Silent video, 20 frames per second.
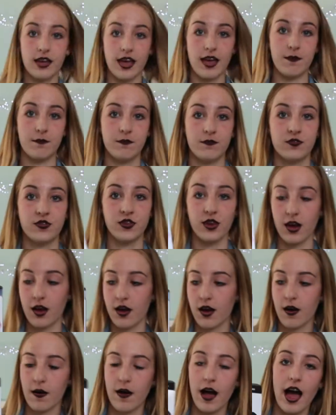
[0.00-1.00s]
Okay,
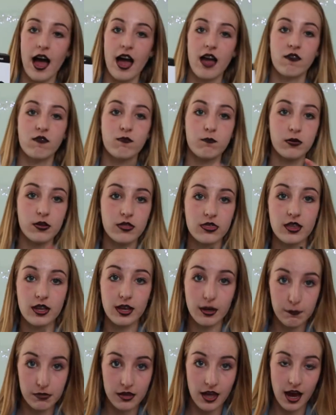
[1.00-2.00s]
so I've put the
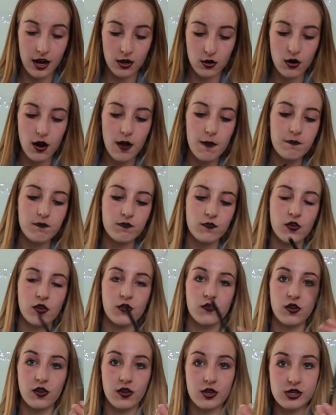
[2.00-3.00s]
lip liner on.
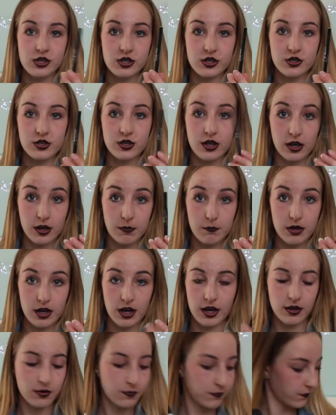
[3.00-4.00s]
So this is the lip
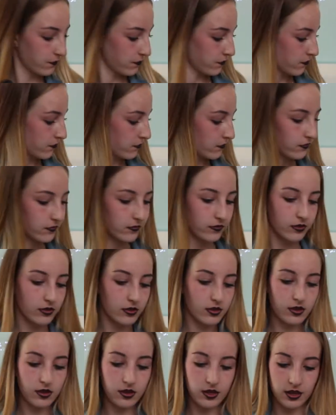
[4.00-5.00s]
liner.
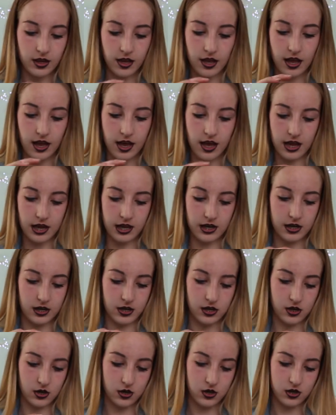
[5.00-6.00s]

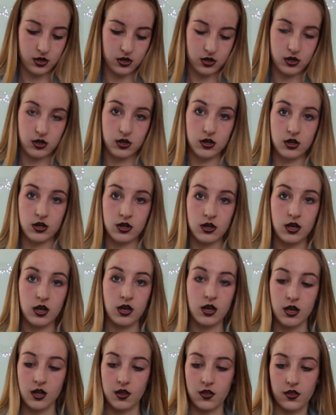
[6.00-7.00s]
And
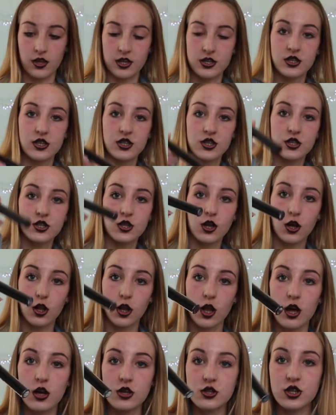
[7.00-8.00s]
this is the
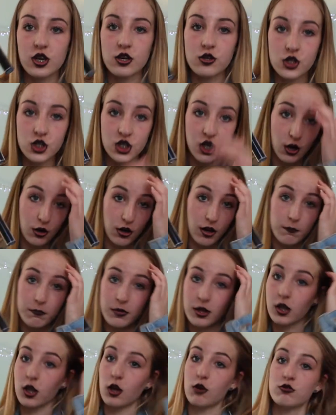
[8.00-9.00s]
gloss. I'll show you
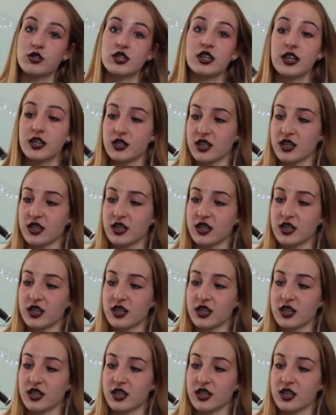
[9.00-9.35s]
up closely.